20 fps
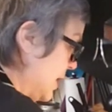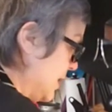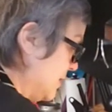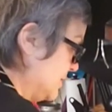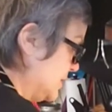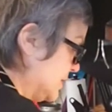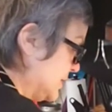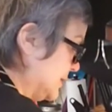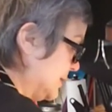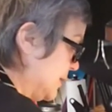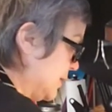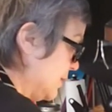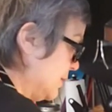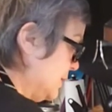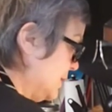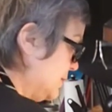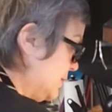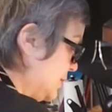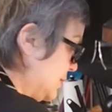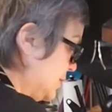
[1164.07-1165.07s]
I'm just
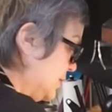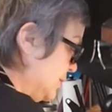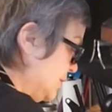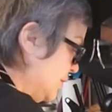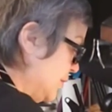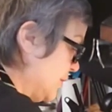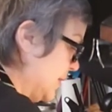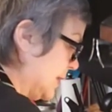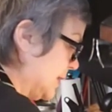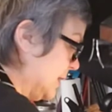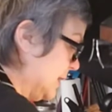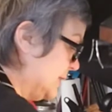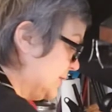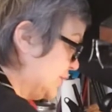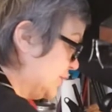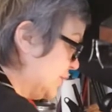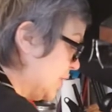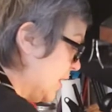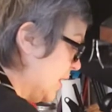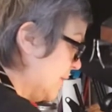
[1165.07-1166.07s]
going to quickly
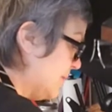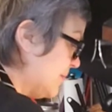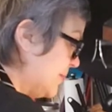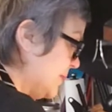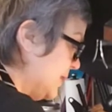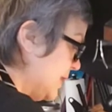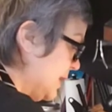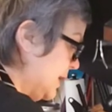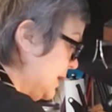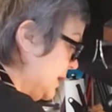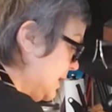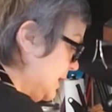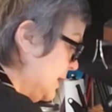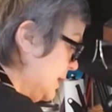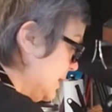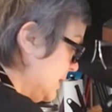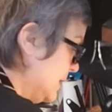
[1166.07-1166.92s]
chop the,